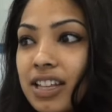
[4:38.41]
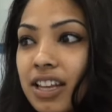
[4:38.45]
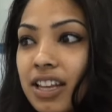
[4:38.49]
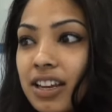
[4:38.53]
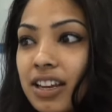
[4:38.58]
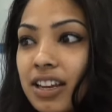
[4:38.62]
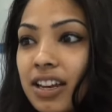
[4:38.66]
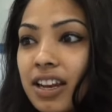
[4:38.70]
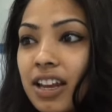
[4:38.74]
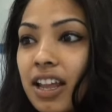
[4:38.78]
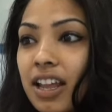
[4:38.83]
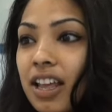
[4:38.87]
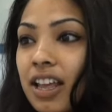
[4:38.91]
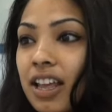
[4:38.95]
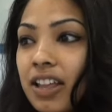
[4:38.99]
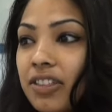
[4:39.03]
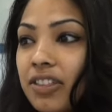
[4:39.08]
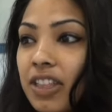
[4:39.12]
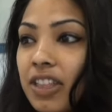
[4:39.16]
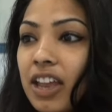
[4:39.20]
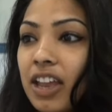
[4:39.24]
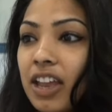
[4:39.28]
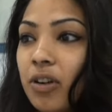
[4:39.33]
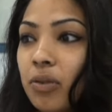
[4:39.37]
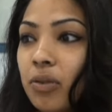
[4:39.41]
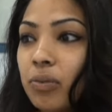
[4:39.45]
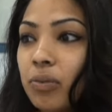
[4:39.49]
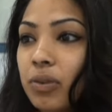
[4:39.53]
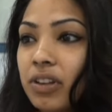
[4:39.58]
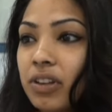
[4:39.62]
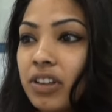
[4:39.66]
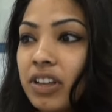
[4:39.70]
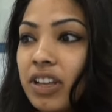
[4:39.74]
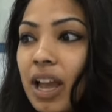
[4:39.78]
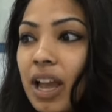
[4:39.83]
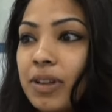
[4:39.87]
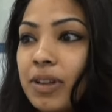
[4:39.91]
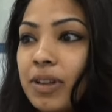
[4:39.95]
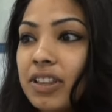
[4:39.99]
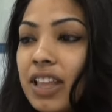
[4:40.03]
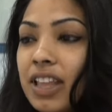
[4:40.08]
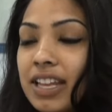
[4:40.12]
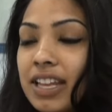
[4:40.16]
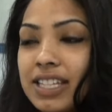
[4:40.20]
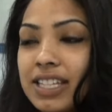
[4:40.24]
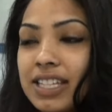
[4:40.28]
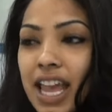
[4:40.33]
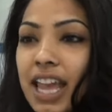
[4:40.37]
And they don't really, I mean,
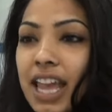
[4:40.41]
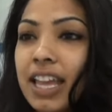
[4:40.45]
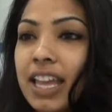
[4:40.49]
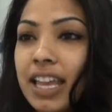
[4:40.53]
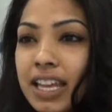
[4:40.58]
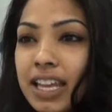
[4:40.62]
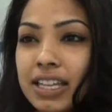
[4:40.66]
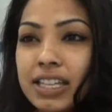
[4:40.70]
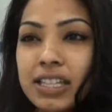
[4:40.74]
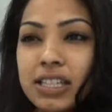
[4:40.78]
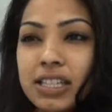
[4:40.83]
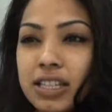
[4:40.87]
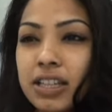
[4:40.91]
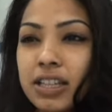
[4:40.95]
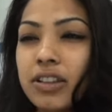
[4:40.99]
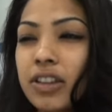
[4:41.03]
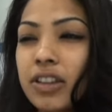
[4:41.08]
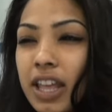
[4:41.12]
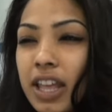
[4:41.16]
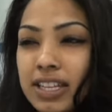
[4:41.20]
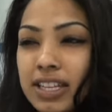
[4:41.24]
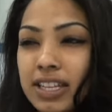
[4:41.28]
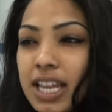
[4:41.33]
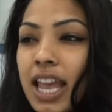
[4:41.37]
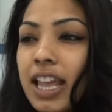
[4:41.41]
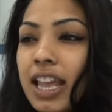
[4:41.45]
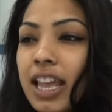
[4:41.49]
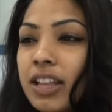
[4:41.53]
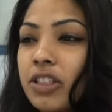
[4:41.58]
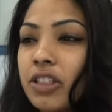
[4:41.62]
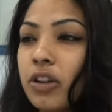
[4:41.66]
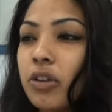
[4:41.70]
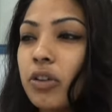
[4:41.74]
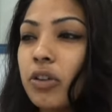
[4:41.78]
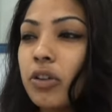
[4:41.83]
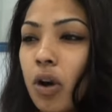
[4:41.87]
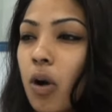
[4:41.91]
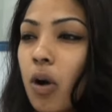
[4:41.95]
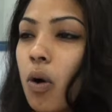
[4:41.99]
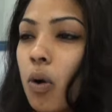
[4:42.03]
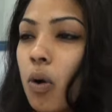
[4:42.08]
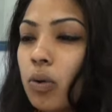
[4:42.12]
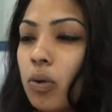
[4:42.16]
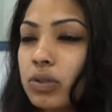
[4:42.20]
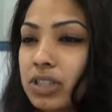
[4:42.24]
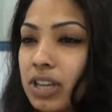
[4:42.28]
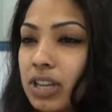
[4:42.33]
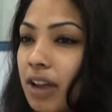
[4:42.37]
they take their
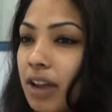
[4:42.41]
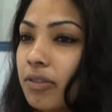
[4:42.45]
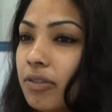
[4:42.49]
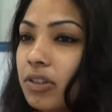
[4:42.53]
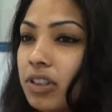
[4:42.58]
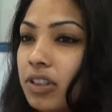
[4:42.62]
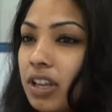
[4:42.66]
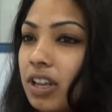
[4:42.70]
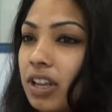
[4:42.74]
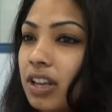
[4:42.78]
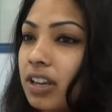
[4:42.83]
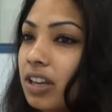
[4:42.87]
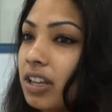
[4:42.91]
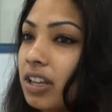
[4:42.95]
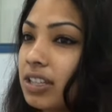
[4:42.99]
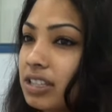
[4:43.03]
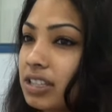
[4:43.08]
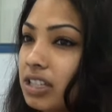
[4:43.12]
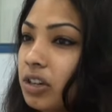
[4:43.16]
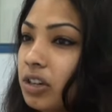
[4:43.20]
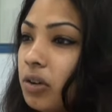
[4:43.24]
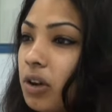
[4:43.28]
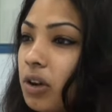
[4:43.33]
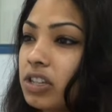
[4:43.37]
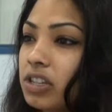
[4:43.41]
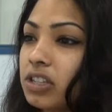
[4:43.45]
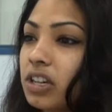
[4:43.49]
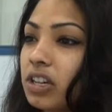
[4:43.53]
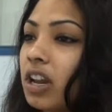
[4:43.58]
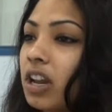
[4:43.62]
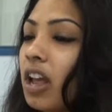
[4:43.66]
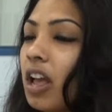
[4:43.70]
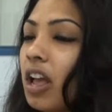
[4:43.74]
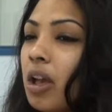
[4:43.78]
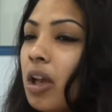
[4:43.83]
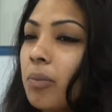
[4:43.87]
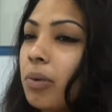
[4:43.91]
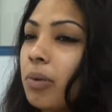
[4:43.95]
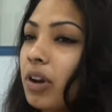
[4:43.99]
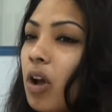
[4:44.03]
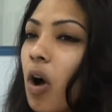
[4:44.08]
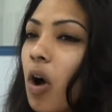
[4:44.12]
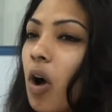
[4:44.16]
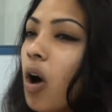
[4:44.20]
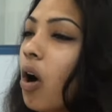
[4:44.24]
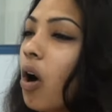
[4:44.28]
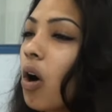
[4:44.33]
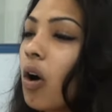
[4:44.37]
goals and everything into consideration, but
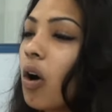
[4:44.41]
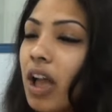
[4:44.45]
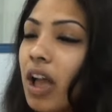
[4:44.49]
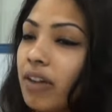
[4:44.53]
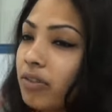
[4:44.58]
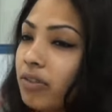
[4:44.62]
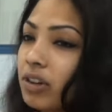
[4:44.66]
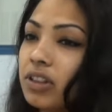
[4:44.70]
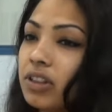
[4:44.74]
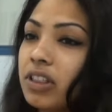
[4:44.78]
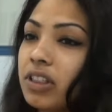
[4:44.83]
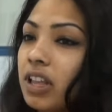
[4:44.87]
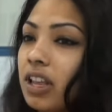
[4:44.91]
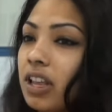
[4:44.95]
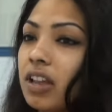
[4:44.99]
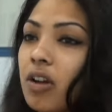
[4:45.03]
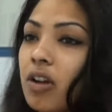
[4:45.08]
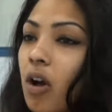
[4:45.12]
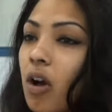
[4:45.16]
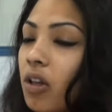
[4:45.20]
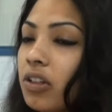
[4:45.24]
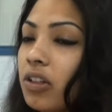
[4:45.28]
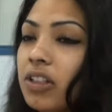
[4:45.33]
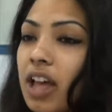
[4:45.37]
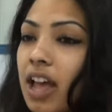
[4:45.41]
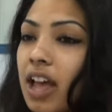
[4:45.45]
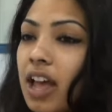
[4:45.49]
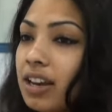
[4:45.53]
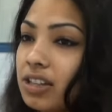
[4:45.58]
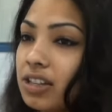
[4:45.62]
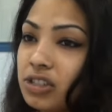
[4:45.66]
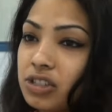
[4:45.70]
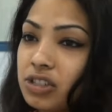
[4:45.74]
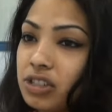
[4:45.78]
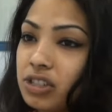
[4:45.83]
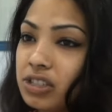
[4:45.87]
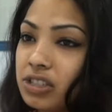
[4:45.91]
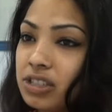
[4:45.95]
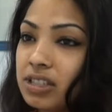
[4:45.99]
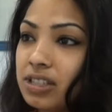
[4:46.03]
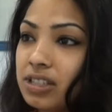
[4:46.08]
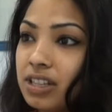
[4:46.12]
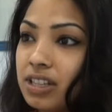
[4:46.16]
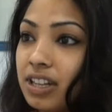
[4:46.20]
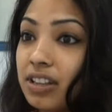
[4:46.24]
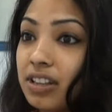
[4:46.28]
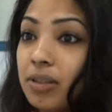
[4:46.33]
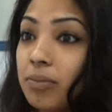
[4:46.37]
all of that is just
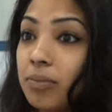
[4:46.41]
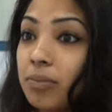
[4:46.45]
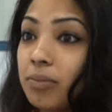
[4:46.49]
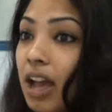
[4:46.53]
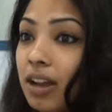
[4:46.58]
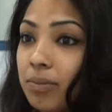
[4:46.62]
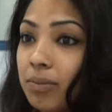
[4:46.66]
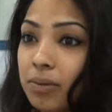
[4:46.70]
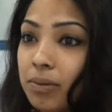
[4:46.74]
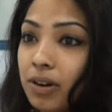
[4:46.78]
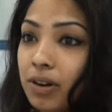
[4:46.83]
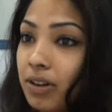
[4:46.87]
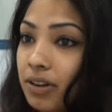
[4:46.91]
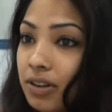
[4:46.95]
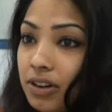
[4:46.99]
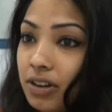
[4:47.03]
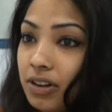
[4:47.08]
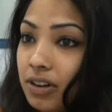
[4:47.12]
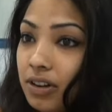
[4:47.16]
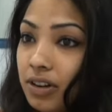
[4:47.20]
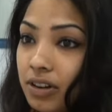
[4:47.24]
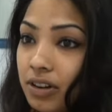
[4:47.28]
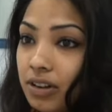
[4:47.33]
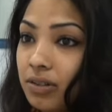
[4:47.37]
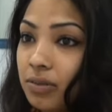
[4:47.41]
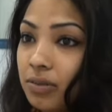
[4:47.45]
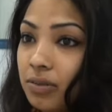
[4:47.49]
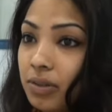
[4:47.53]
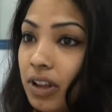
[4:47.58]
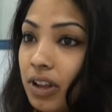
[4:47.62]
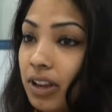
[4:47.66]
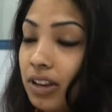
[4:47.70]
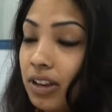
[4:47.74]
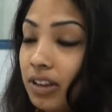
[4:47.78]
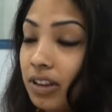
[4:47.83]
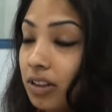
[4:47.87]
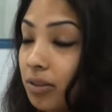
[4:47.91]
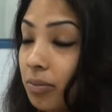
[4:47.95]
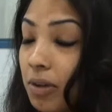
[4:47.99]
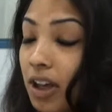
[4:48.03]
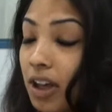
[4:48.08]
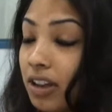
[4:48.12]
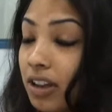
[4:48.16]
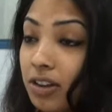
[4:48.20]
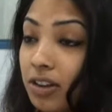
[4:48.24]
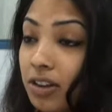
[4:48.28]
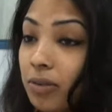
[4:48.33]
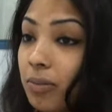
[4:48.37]
in the back burner, like in the
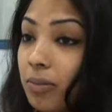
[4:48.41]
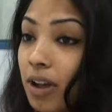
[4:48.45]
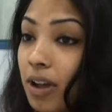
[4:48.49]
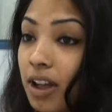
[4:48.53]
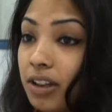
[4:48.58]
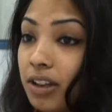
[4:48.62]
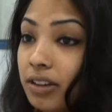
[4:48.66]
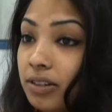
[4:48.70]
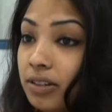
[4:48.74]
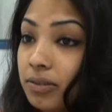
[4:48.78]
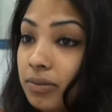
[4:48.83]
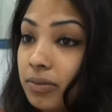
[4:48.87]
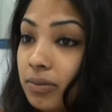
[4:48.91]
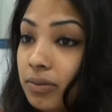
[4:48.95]
back of your mind.